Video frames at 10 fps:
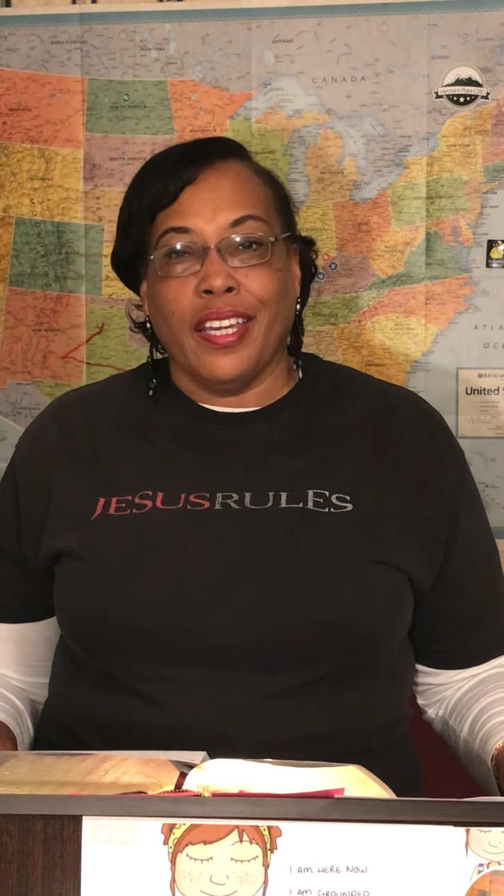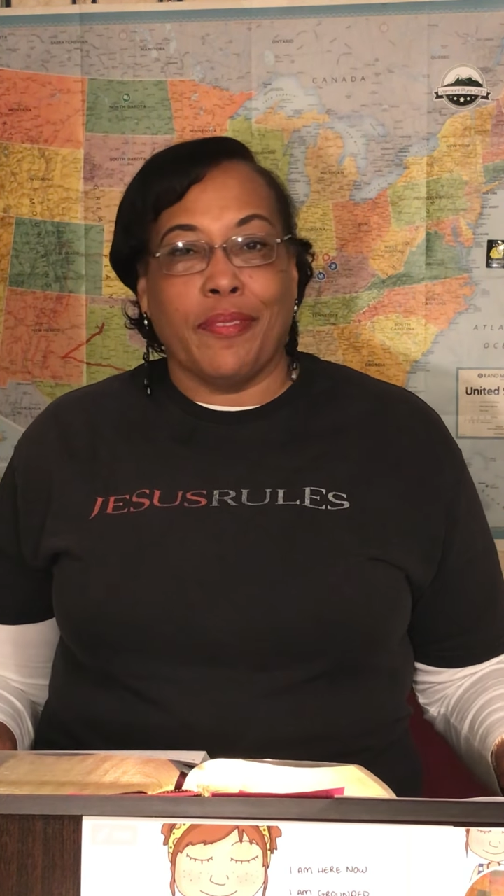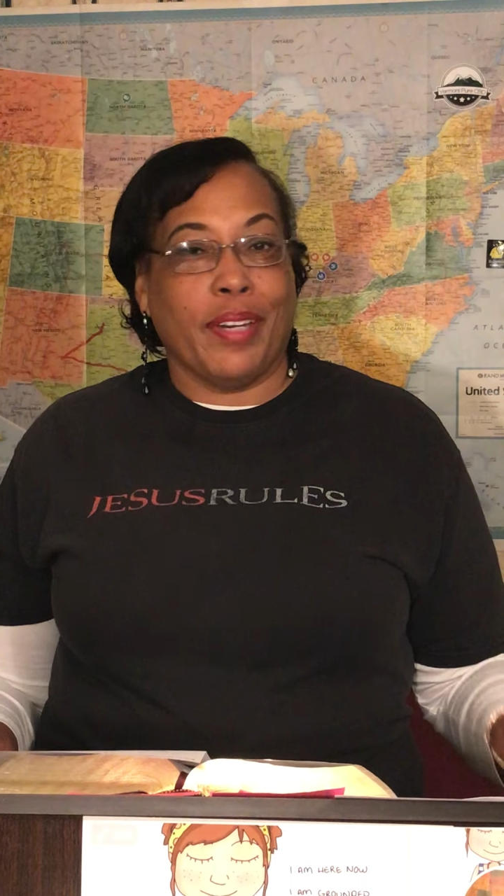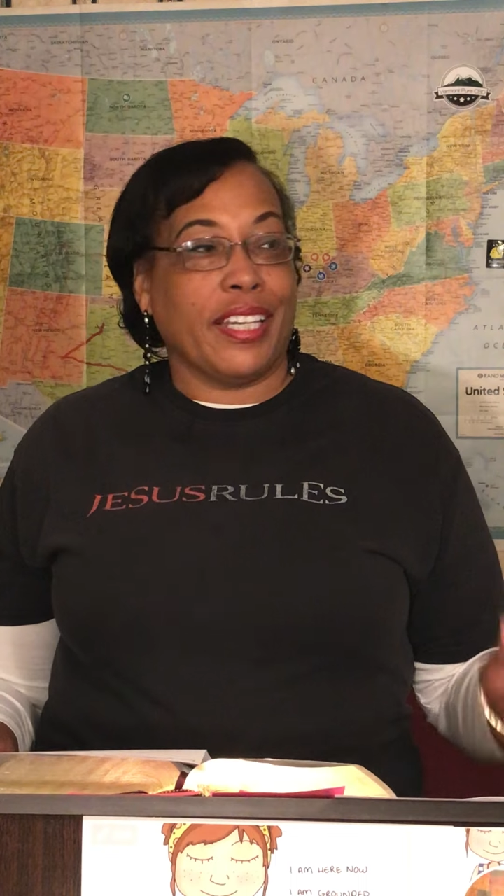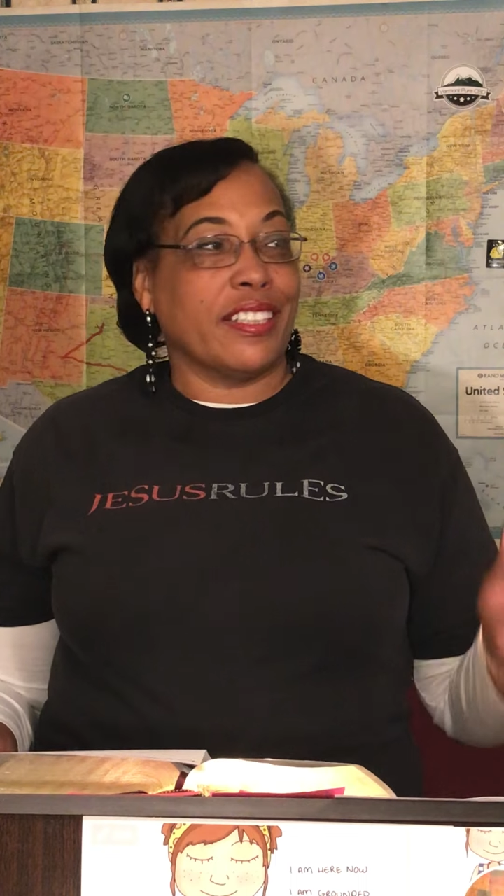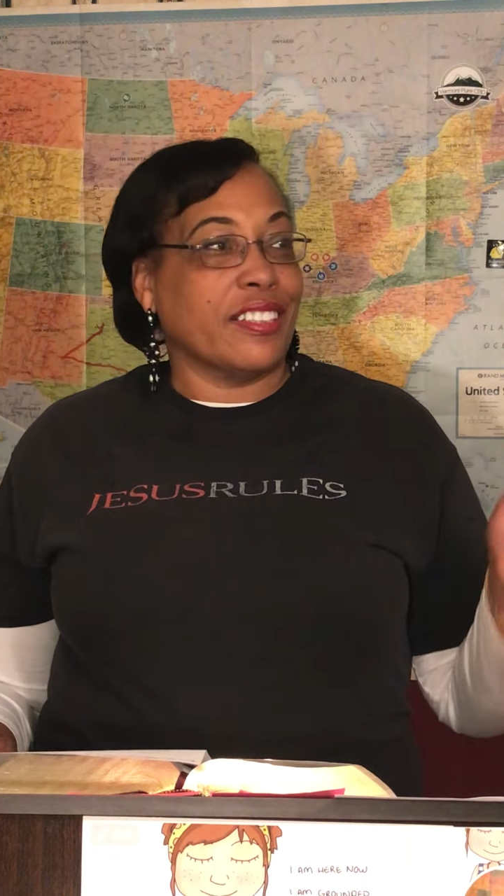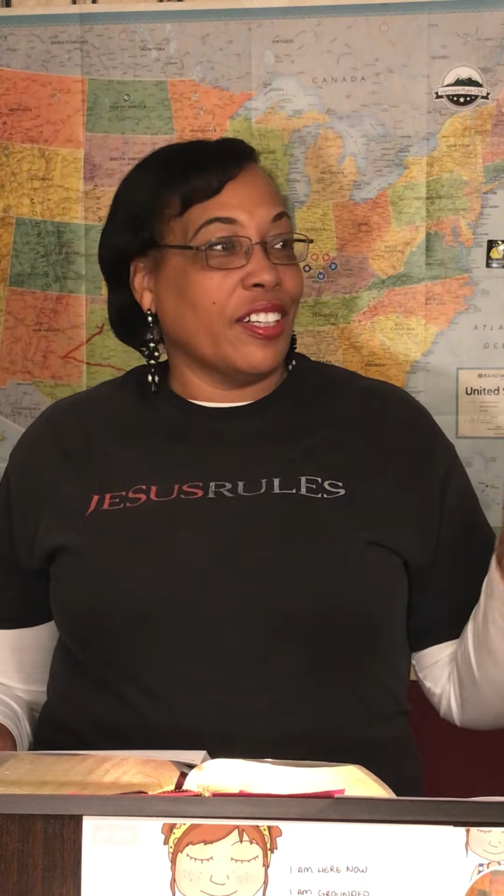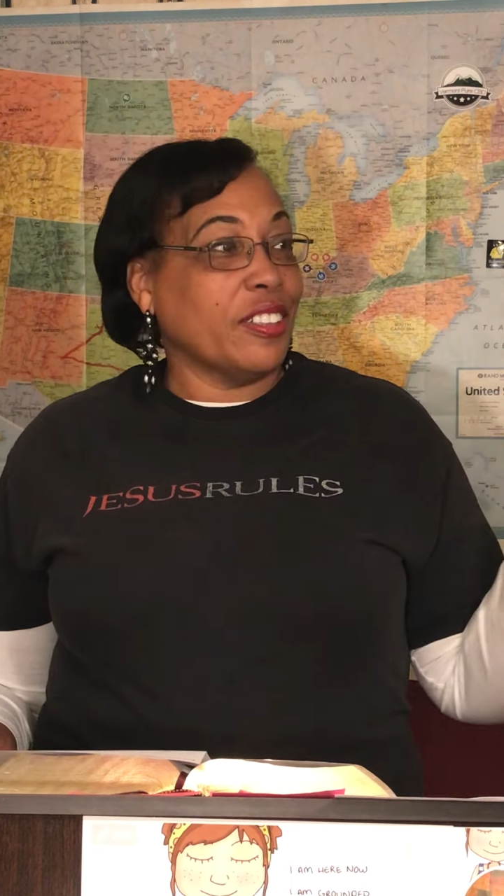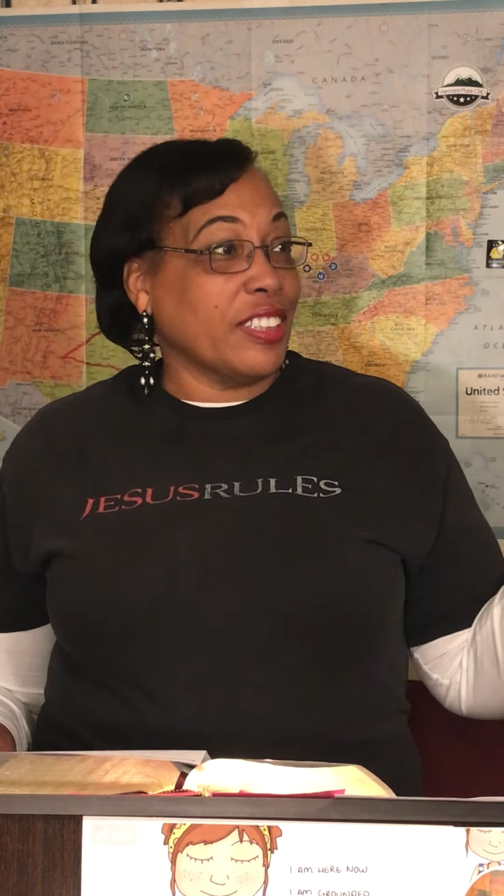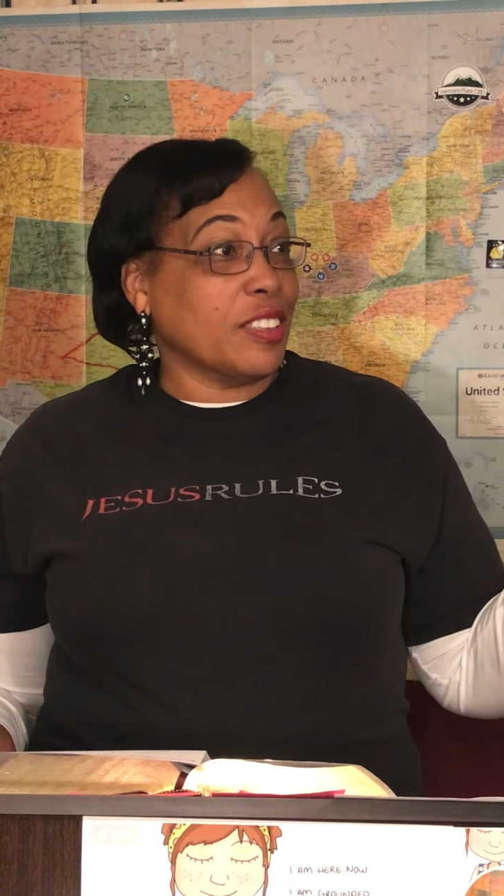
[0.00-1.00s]
And back in the
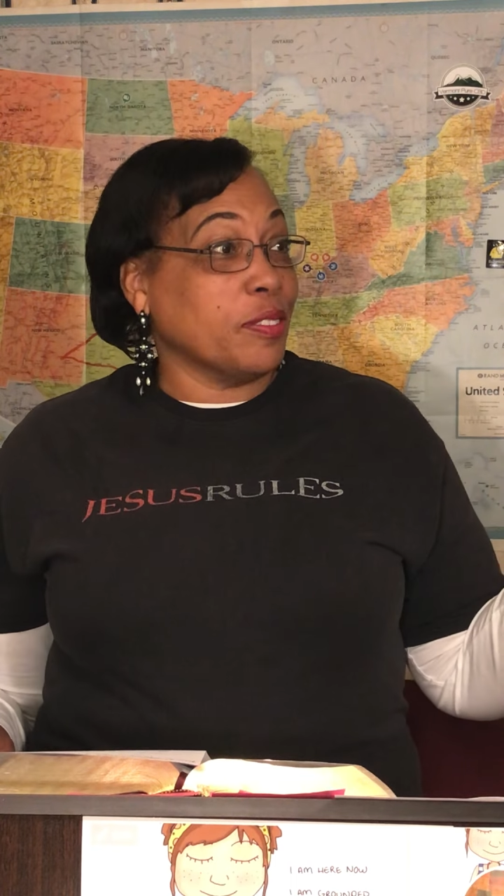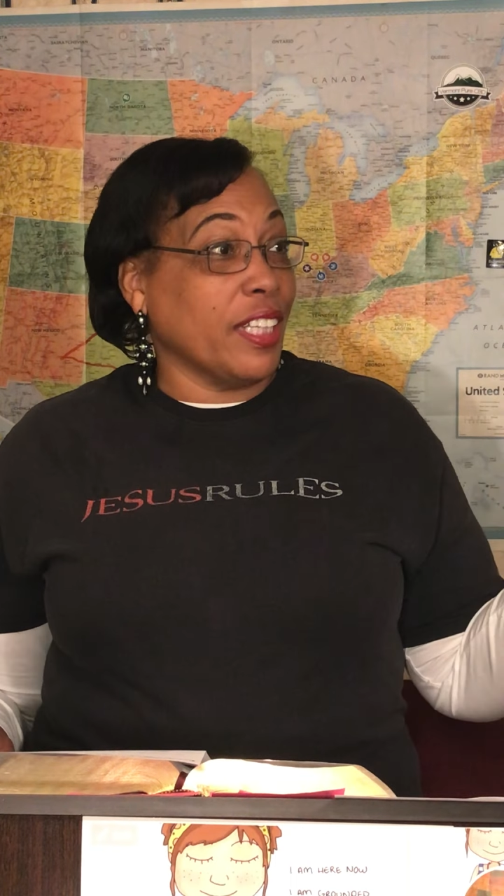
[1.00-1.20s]
Old Testament,